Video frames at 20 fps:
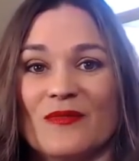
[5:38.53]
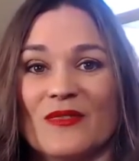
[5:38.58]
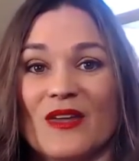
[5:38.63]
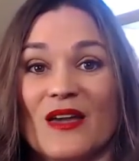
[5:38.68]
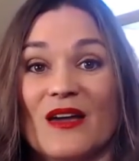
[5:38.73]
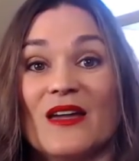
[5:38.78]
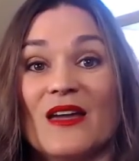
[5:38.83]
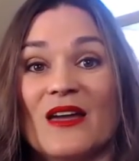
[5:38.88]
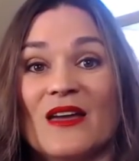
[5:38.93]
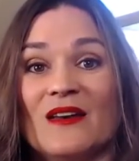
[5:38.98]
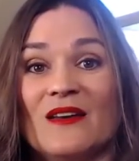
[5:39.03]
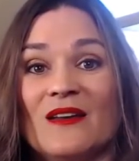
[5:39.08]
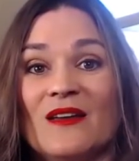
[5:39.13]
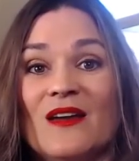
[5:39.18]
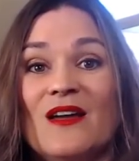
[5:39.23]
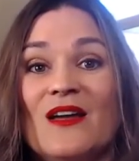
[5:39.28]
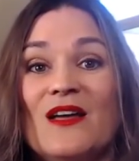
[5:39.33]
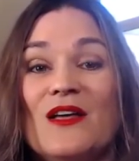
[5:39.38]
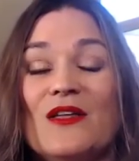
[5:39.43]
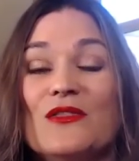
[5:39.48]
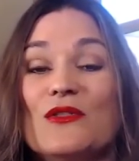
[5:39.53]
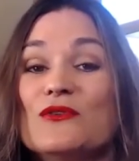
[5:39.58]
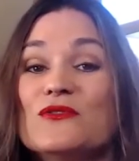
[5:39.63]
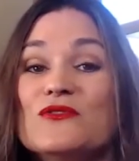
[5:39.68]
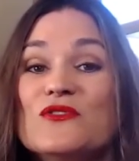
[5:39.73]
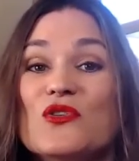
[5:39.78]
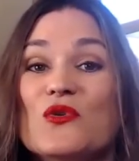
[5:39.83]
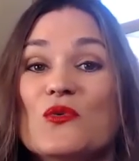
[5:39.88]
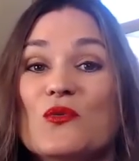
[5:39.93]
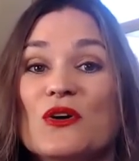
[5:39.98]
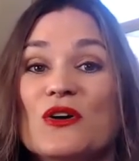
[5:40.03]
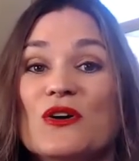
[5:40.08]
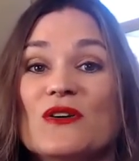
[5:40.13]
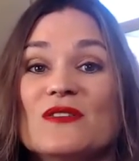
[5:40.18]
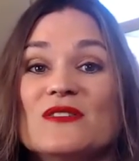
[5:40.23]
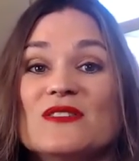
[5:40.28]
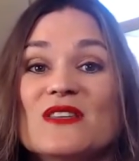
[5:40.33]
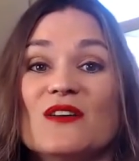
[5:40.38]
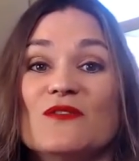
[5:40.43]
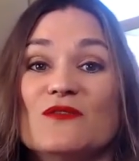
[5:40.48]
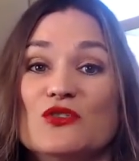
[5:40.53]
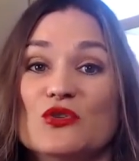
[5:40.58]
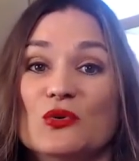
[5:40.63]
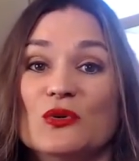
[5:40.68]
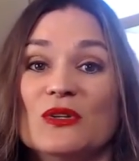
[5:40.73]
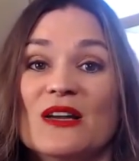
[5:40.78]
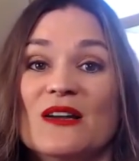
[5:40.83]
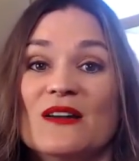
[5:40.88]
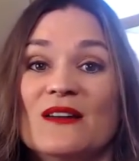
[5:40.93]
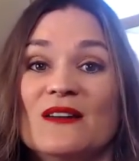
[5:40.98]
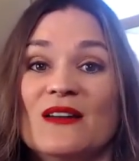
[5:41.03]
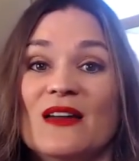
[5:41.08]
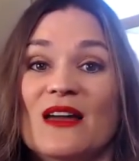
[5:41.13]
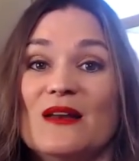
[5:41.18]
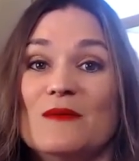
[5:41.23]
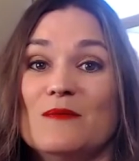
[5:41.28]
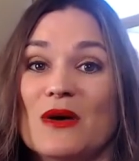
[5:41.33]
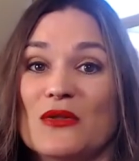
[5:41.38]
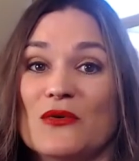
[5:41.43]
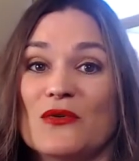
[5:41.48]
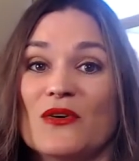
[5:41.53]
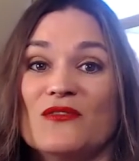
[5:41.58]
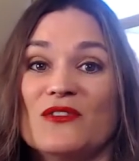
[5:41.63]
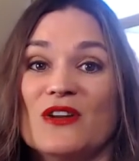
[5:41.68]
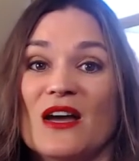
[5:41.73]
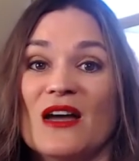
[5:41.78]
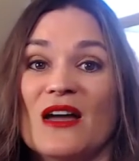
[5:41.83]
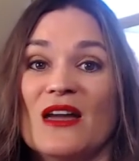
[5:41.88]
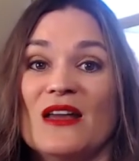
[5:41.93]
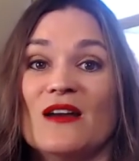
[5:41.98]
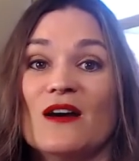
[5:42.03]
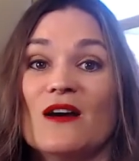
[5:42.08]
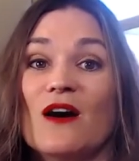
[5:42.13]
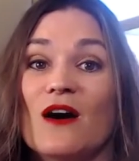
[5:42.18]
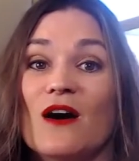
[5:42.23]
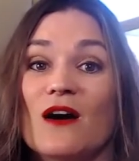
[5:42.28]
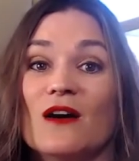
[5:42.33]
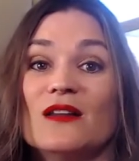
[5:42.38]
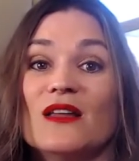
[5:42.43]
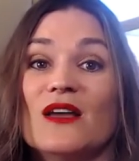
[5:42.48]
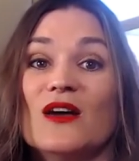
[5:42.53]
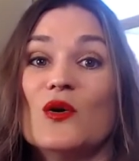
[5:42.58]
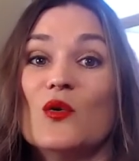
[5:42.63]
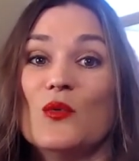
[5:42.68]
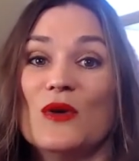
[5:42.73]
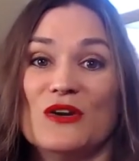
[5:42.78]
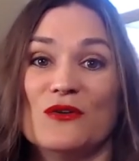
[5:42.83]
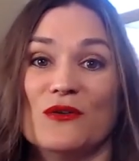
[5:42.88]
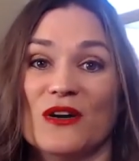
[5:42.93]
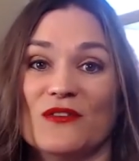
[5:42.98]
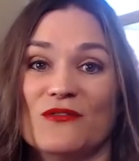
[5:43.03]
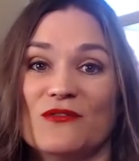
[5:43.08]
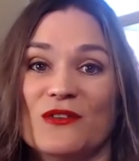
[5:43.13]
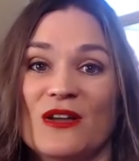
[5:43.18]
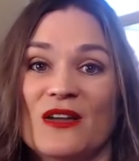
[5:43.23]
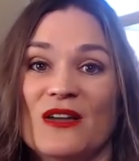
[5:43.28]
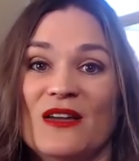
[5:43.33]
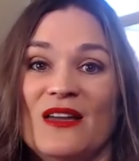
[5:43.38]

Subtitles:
Again, those are the words of doula and mother of 9, Carla Wiegriff,